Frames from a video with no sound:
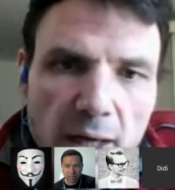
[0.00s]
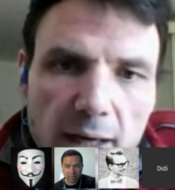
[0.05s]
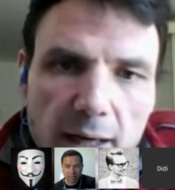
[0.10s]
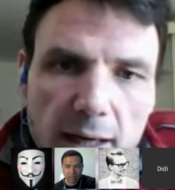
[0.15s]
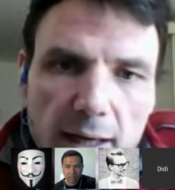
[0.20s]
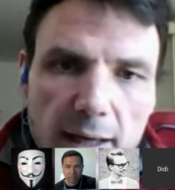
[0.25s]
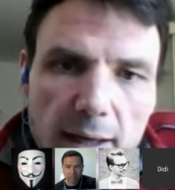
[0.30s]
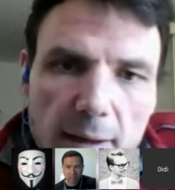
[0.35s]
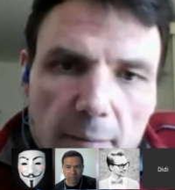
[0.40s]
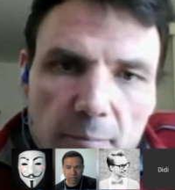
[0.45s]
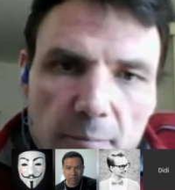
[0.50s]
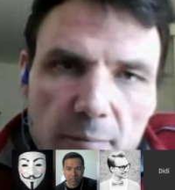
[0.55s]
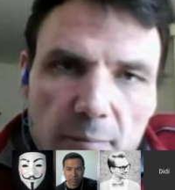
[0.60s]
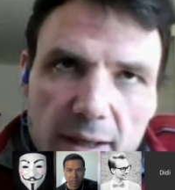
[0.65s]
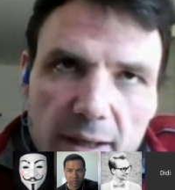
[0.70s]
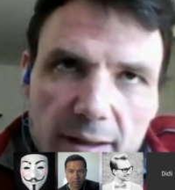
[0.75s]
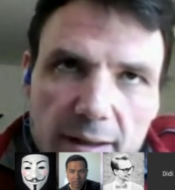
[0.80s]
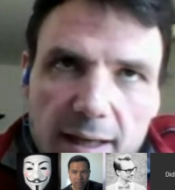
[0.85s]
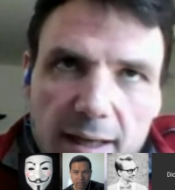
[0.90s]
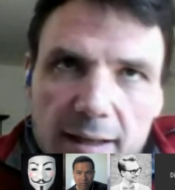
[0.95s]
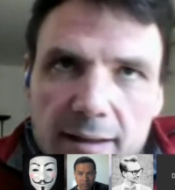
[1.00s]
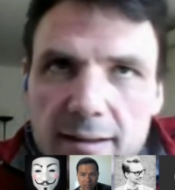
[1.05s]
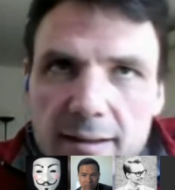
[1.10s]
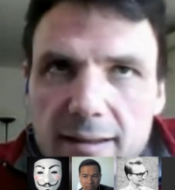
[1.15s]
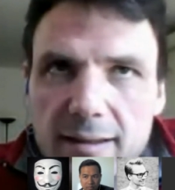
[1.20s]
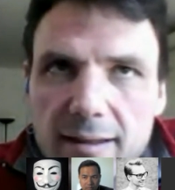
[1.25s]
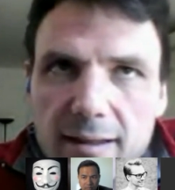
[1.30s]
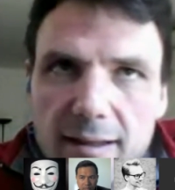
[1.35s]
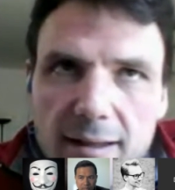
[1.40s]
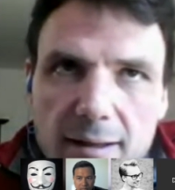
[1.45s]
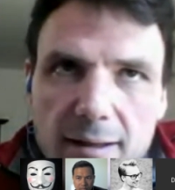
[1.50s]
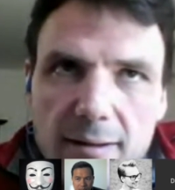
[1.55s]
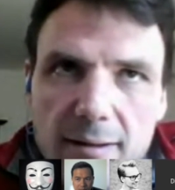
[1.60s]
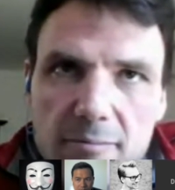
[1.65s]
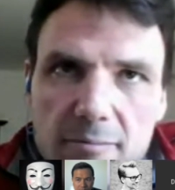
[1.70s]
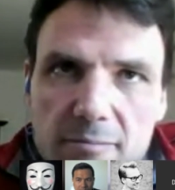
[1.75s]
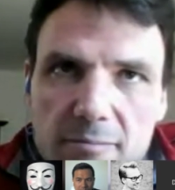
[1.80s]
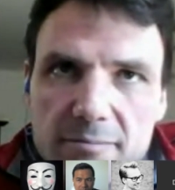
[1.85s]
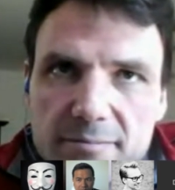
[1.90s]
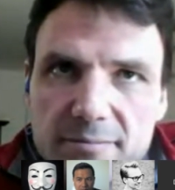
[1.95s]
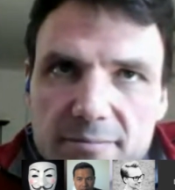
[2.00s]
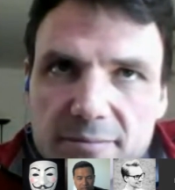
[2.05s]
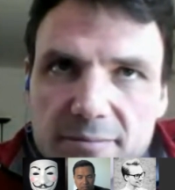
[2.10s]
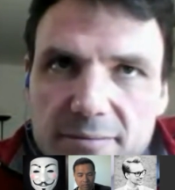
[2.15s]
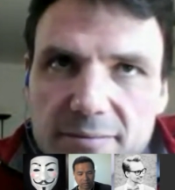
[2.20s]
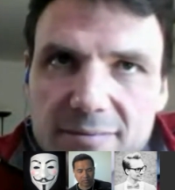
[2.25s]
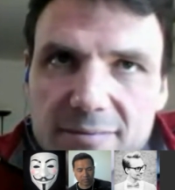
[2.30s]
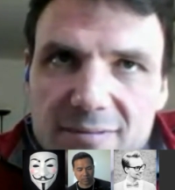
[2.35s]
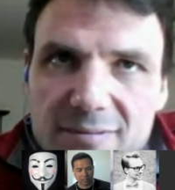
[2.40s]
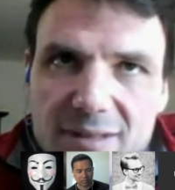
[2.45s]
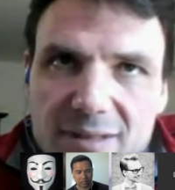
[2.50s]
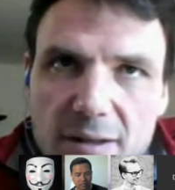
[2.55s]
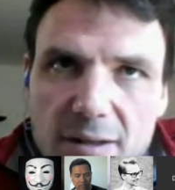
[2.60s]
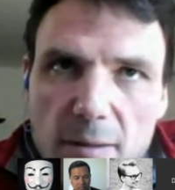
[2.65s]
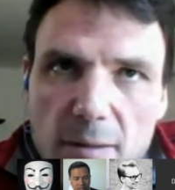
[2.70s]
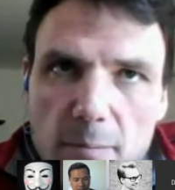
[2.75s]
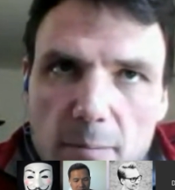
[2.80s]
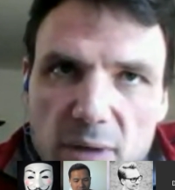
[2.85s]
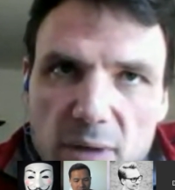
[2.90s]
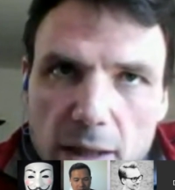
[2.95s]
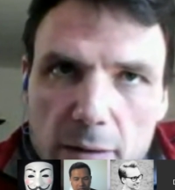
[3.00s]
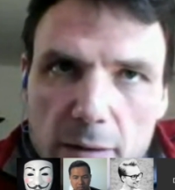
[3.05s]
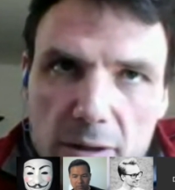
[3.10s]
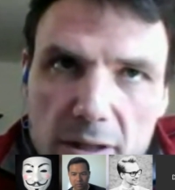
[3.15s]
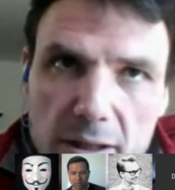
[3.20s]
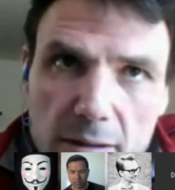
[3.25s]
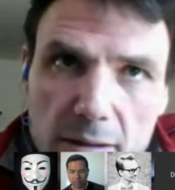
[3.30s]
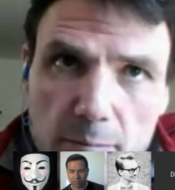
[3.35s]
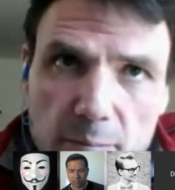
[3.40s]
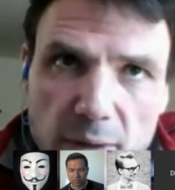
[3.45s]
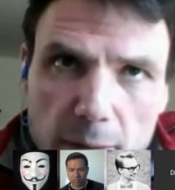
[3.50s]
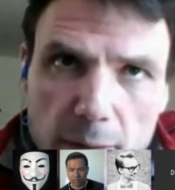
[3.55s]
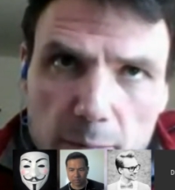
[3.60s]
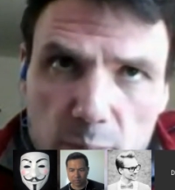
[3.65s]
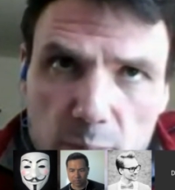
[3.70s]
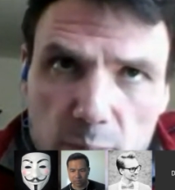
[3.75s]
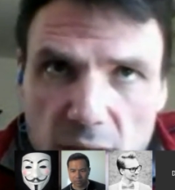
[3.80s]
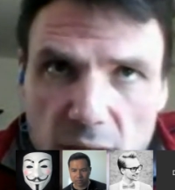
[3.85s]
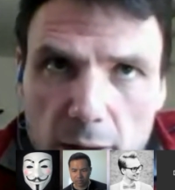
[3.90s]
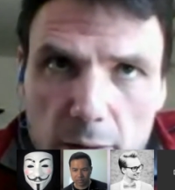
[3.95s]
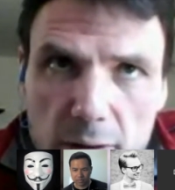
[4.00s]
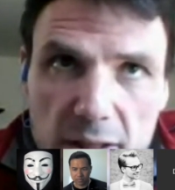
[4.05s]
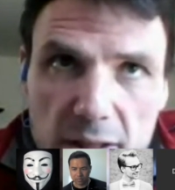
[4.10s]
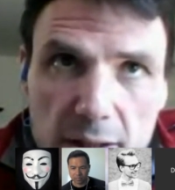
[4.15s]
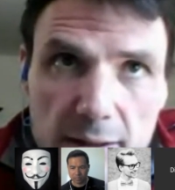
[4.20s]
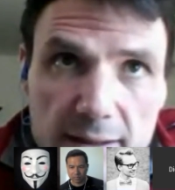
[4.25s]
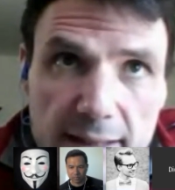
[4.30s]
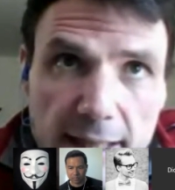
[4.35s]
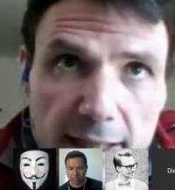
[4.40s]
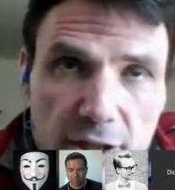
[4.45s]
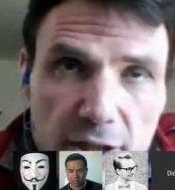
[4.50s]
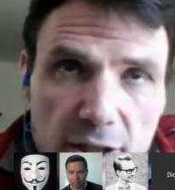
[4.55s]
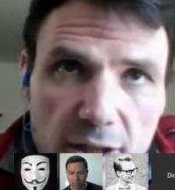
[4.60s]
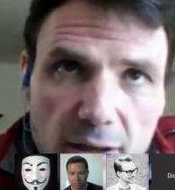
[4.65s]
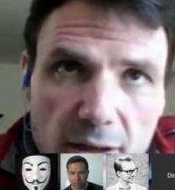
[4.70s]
And then the prioritization